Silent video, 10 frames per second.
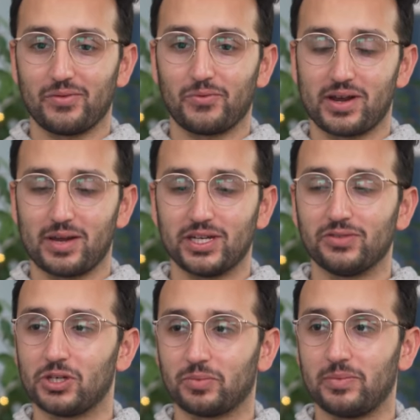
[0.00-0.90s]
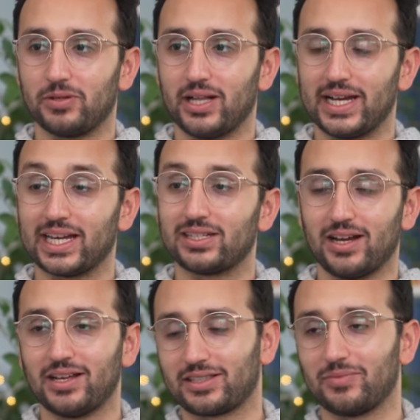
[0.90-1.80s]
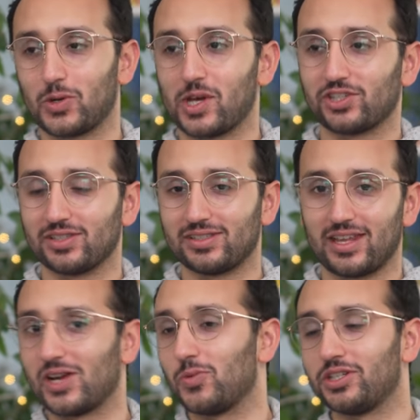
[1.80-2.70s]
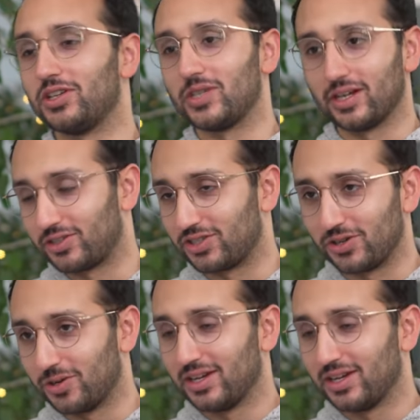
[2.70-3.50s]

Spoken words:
when I'm interviewing people, I get to ask them the questions that I want to know the answer to.